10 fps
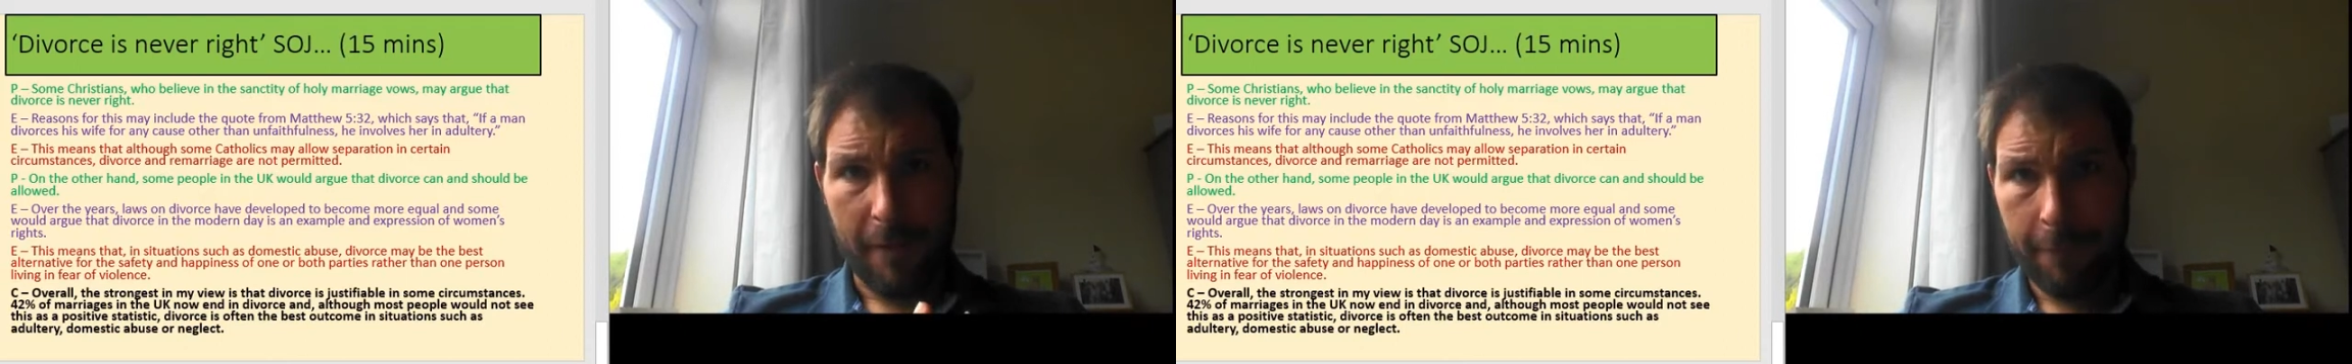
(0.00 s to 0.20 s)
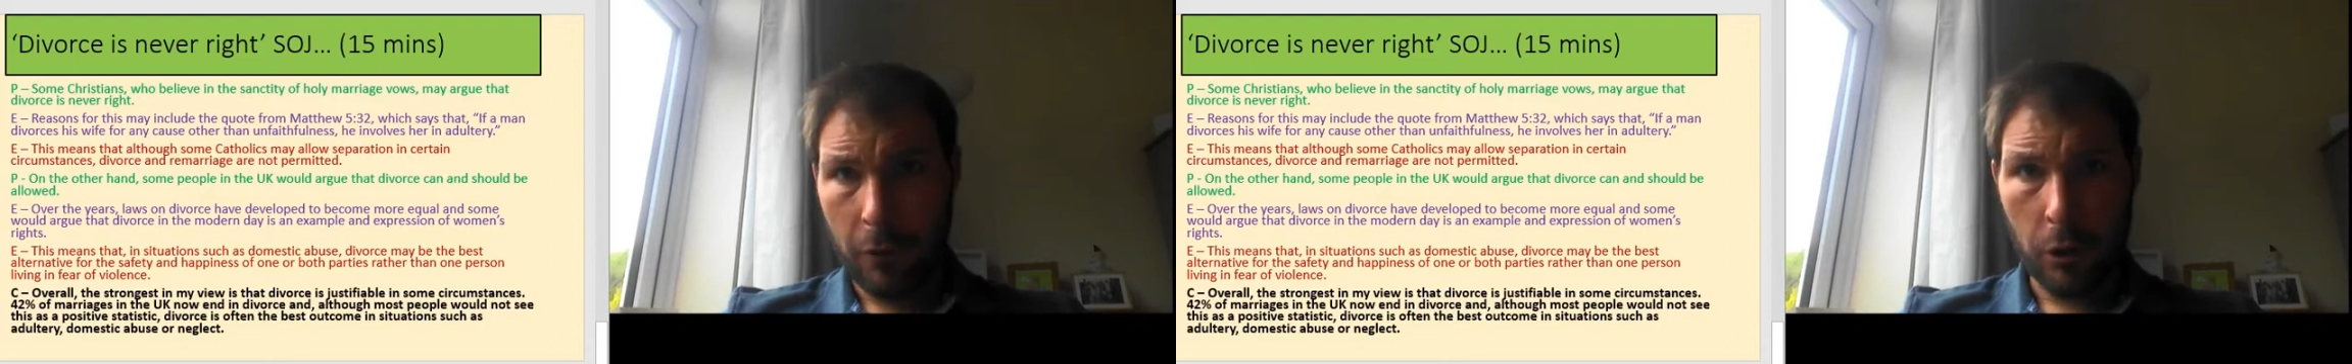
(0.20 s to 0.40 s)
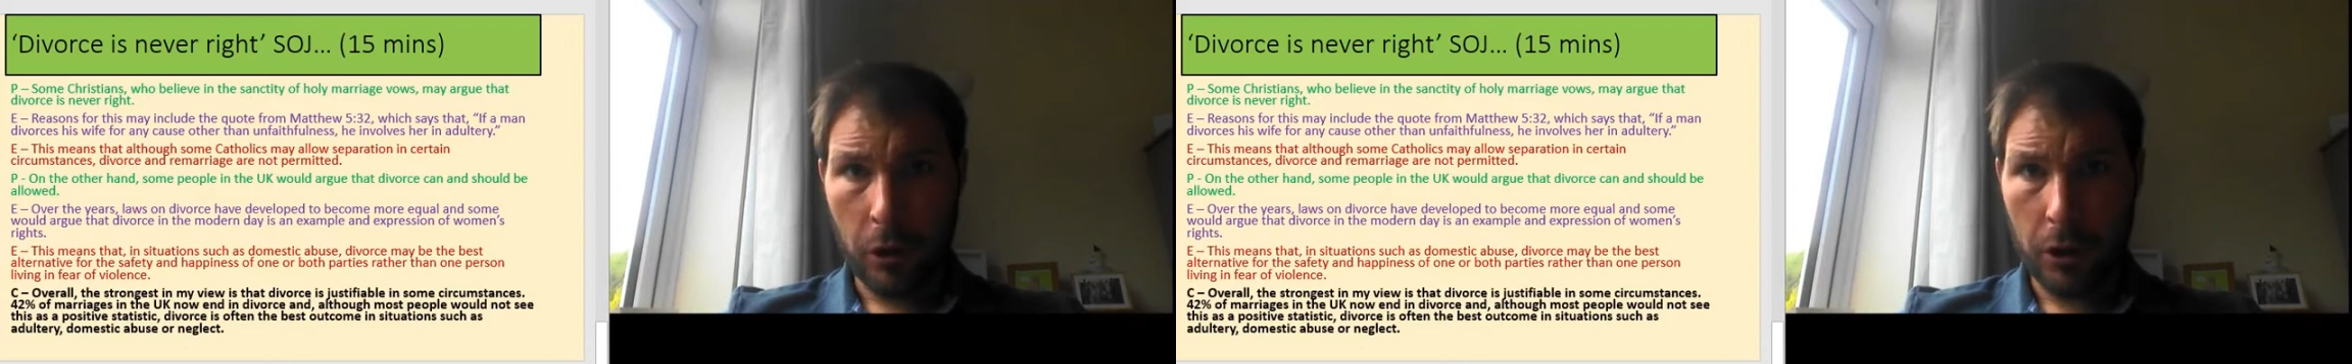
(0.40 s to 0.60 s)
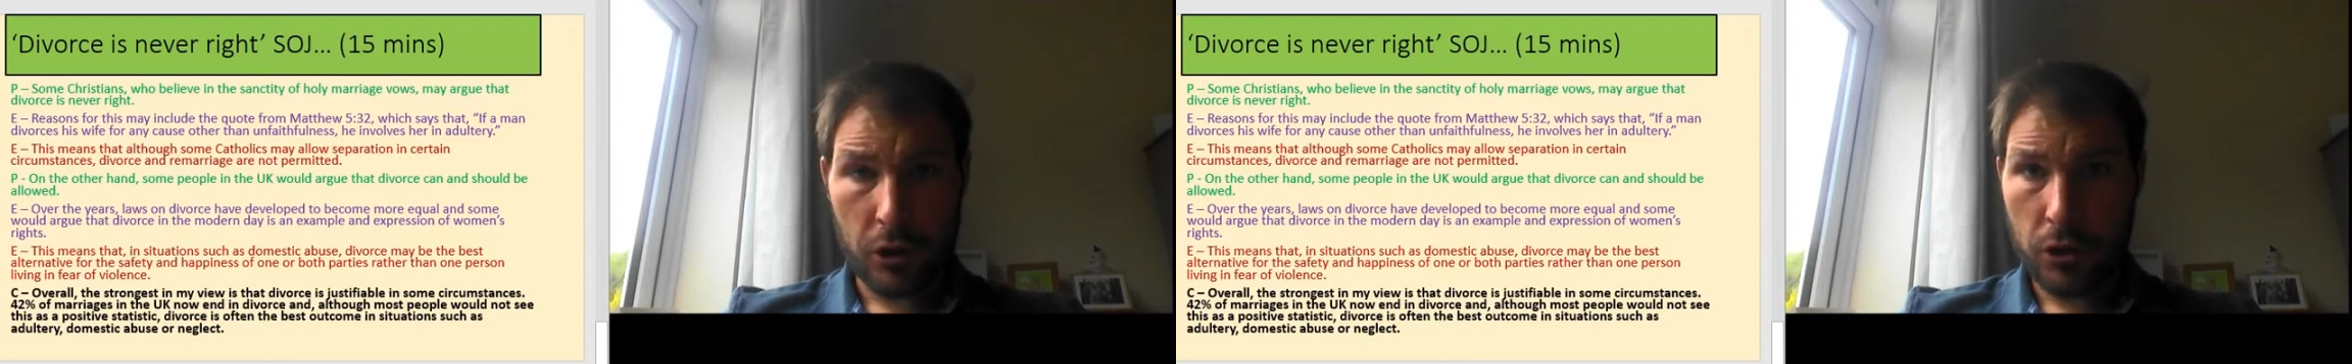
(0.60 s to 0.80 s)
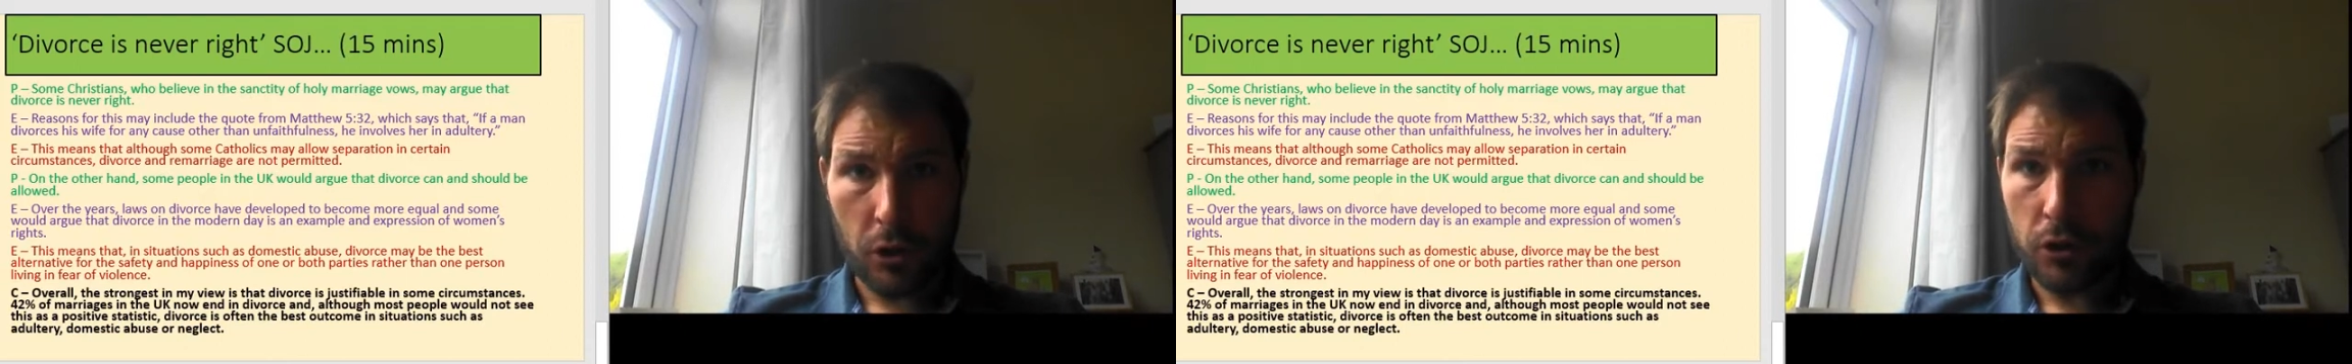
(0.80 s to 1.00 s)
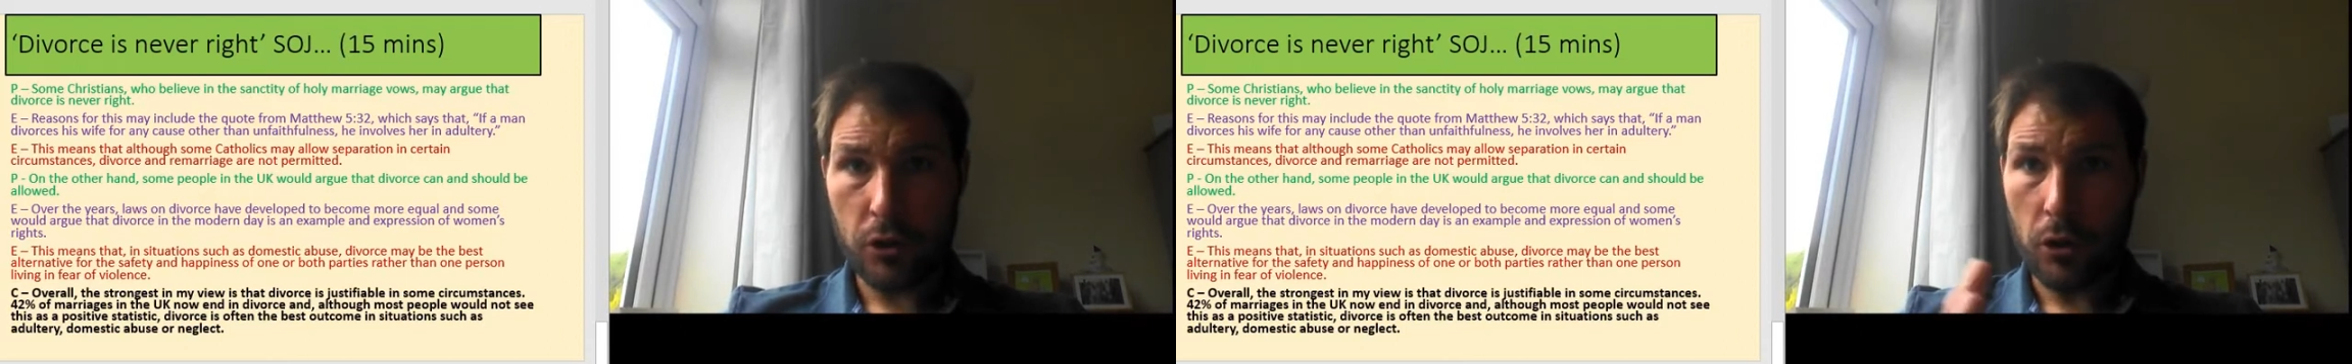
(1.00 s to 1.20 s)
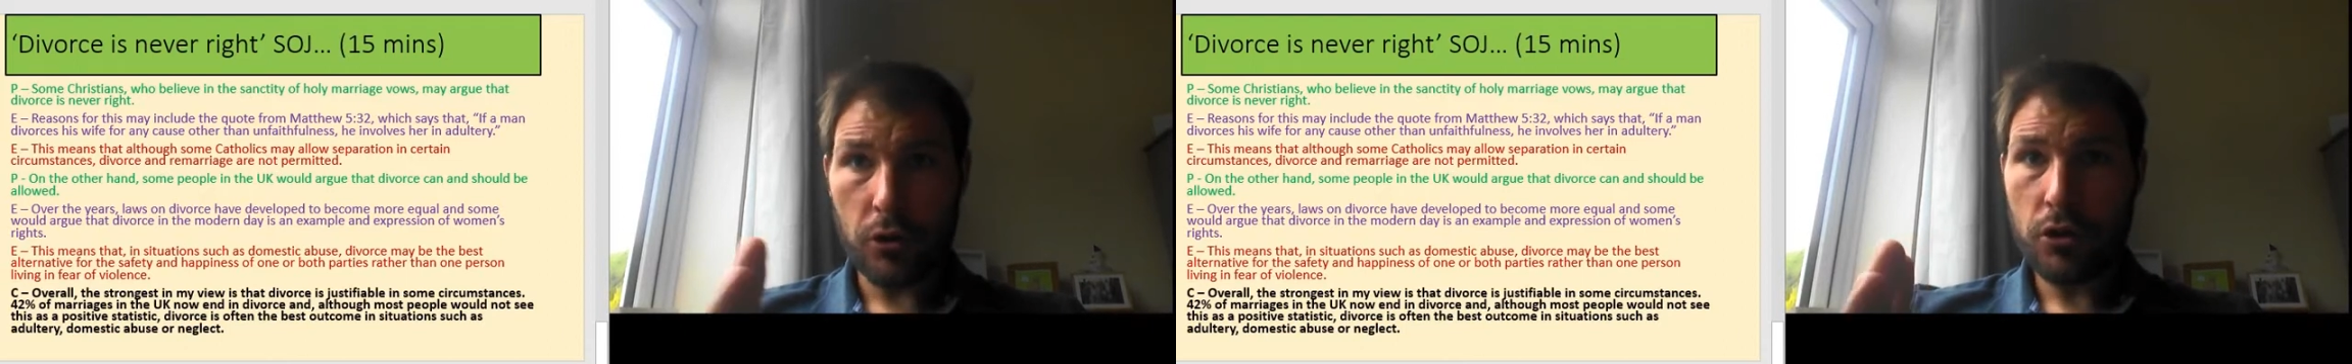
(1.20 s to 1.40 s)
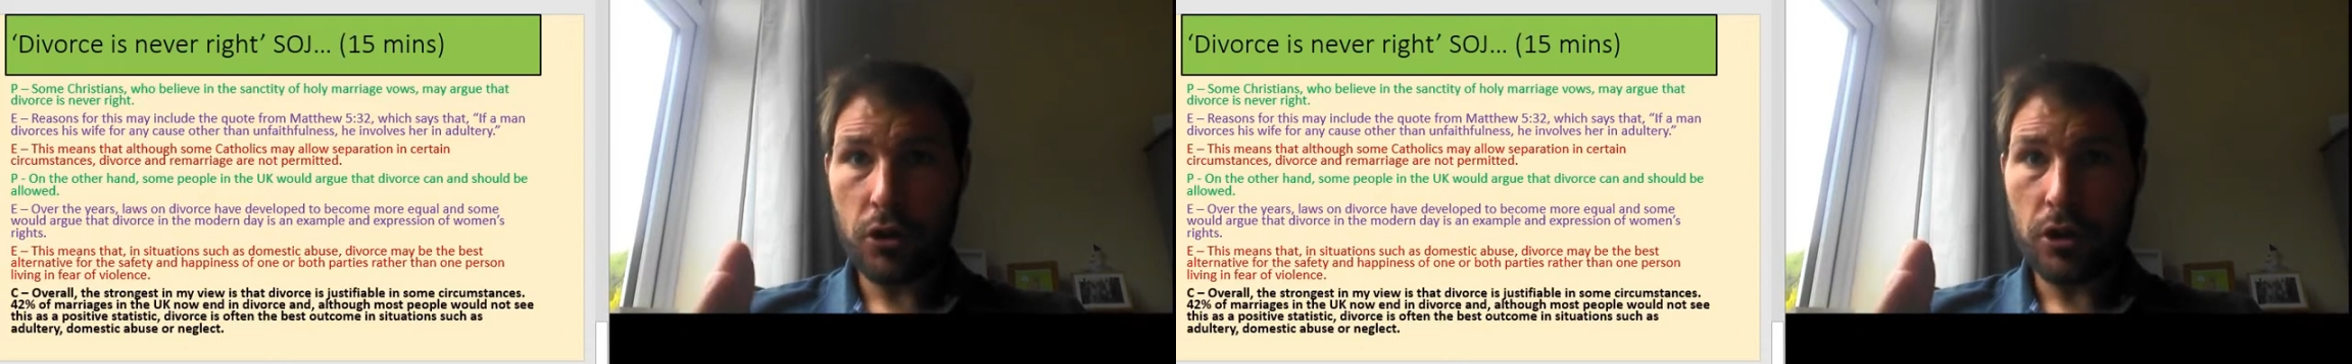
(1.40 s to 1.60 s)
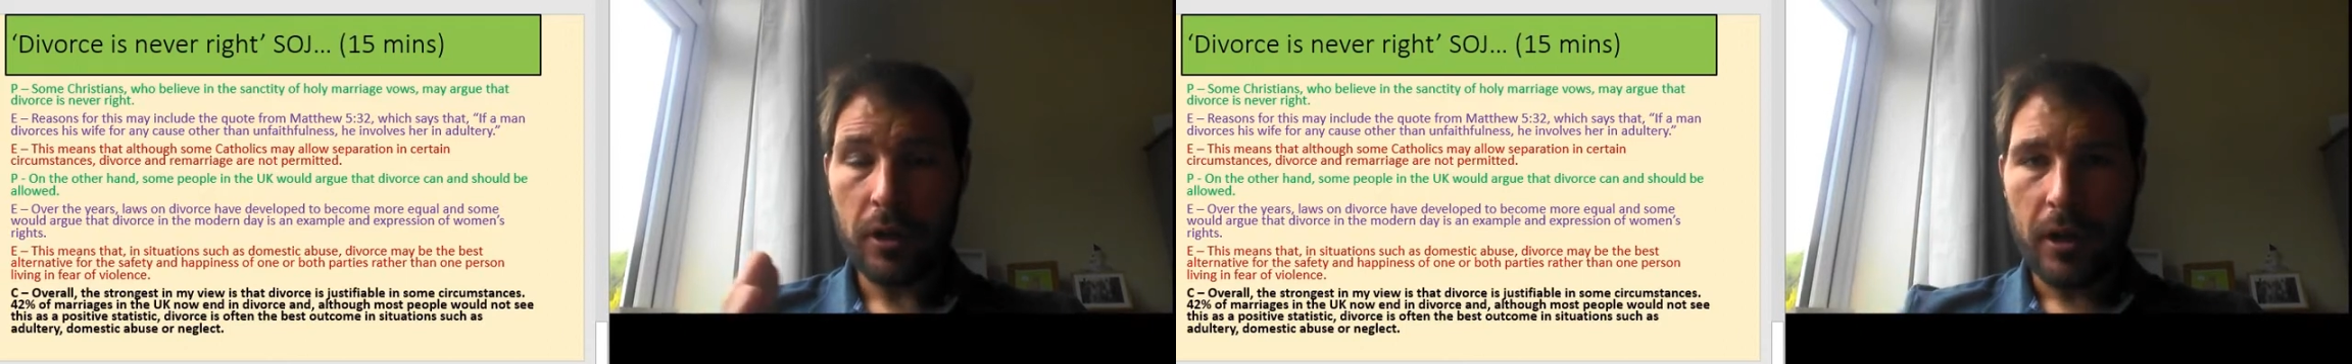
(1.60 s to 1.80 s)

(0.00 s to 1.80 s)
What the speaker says: full SOJ,